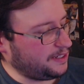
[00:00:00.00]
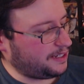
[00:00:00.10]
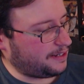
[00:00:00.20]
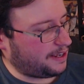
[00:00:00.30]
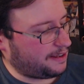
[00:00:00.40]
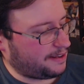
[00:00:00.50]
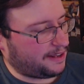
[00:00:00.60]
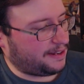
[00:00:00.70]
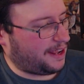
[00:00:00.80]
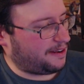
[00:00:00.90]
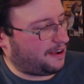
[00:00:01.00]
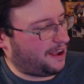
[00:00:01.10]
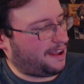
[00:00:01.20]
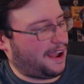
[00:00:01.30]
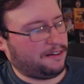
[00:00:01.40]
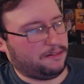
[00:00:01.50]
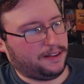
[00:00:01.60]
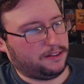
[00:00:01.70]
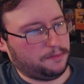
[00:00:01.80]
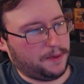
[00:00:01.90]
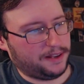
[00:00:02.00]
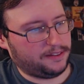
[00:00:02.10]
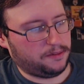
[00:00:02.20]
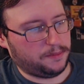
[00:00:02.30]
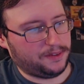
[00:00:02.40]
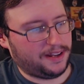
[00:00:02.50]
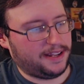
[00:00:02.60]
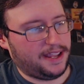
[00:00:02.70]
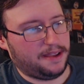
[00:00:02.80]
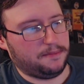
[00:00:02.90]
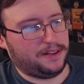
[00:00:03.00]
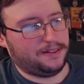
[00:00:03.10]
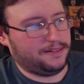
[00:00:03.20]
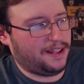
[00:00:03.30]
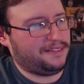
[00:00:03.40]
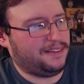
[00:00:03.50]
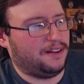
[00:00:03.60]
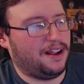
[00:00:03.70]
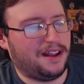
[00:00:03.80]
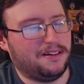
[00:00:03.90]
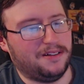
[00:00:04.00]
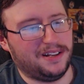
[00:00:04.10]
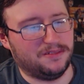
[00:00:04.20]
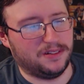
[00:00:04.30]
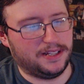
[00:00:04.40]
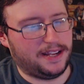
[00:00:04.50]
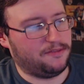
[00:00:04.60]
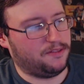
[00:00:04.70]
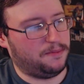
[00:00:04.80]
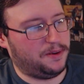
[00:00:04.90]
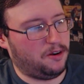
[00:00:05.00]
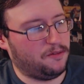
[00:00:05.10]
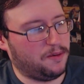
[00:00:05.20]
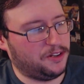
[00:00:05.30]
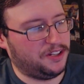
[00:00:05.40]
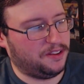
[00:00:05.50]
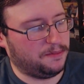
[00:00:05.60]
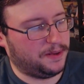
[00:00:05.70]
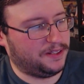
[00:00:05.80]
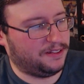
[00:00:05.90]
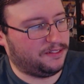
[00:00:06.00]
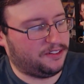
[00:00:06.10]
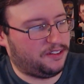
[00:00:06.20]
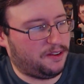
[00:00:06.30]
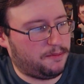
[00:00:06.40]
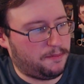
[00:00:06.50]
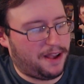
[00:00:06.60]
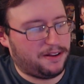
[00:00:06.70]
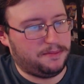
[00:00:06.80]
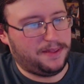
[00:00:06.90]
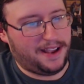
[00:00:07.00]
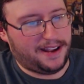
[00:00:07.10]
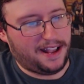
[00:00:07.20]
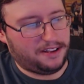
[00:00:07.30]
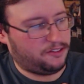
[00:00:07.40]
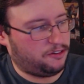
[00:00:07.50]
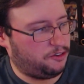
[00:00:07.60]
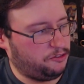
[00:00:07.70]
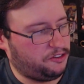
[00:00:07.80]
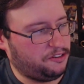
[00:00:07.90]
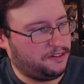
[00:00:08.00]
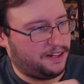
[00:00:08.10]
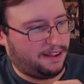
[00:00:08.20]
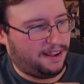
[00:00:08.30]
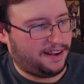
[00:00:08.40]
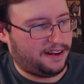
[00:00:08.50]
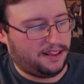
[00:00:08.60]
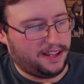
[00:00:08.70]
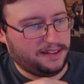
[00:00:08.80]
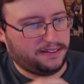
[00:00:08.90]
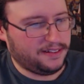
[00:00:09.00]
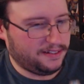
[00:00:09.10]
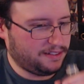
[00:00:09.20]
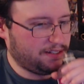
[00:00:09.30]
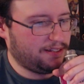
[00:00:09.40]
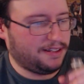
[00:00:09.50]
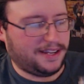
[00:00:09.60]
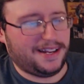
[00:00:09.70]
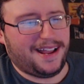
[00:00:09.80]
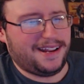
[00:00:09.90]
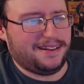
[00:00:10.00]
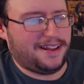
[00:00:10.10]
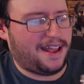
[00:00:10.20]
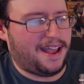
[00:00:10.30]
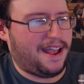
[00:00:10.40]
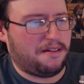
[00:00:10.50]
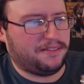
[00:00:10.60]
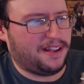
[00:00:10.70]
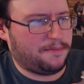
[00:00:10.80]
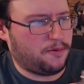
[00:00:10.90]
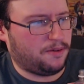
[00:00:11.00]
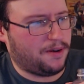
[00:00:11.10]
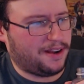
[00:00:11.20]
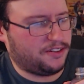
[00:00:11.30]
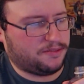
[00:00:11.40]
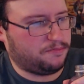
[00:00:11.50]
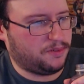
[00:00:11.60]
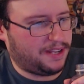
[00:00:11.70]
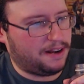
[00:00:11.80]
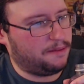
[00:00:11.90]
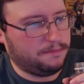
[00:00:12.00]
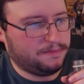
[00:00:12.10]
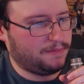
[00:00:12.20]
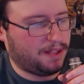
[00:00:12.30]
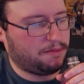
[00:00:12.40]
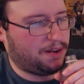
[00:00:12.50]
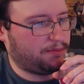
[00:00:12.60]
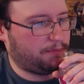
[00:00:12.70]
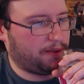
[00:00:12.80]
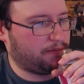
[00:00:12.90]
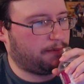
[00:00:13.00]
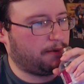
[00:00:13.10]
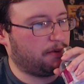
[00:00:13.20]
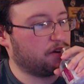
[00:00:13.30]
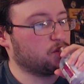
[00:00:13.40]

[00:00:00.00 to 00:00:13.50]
and, and I know I, I don't like loot boxes almost any game, and I still I don't I don't really care for them in Overwatch either. But there's just something about them that I got so used to, and I, I kind of liked. And I, I didn't. I, I was at a point where I just would get them. I wouldn't have to pay for them anymore.